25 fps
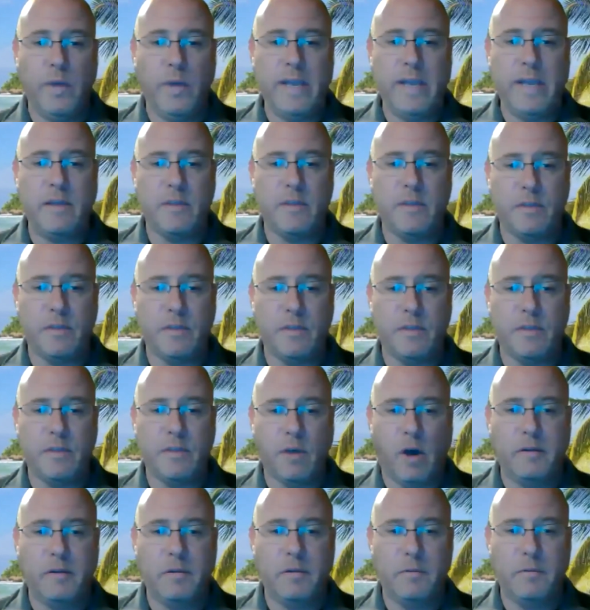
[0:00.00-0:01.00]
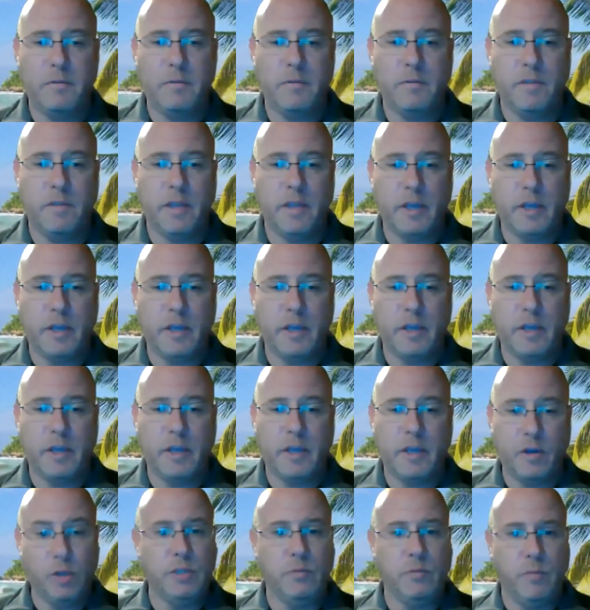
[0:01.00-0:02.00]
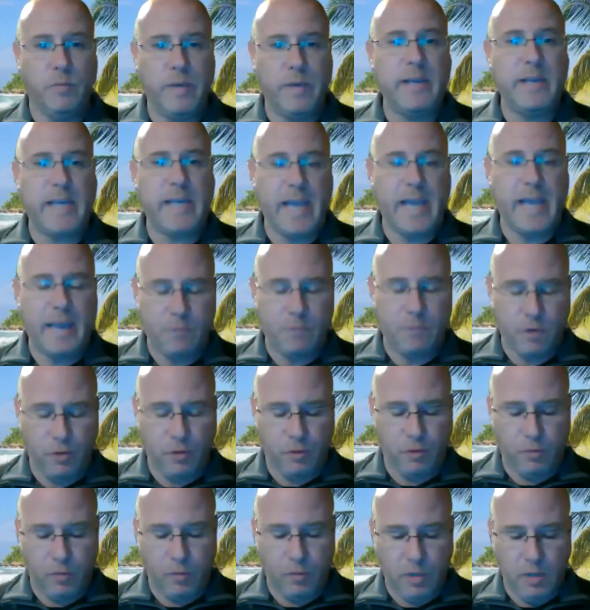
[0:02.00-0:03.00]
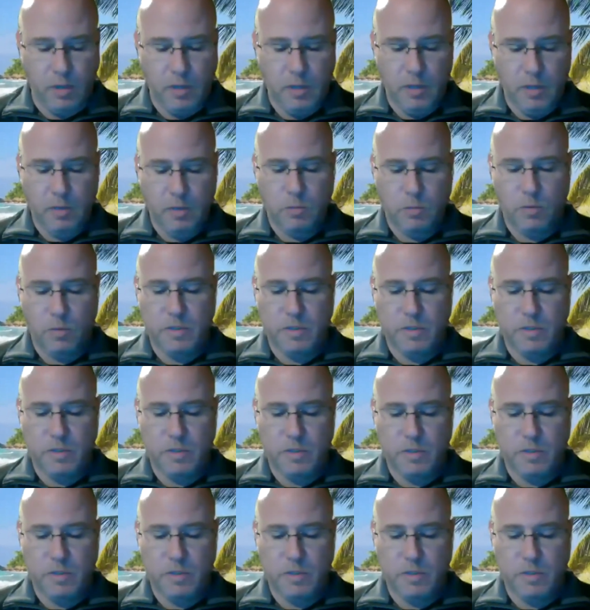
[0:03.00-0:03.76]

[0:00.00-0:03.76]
So we thought the conclusion we came to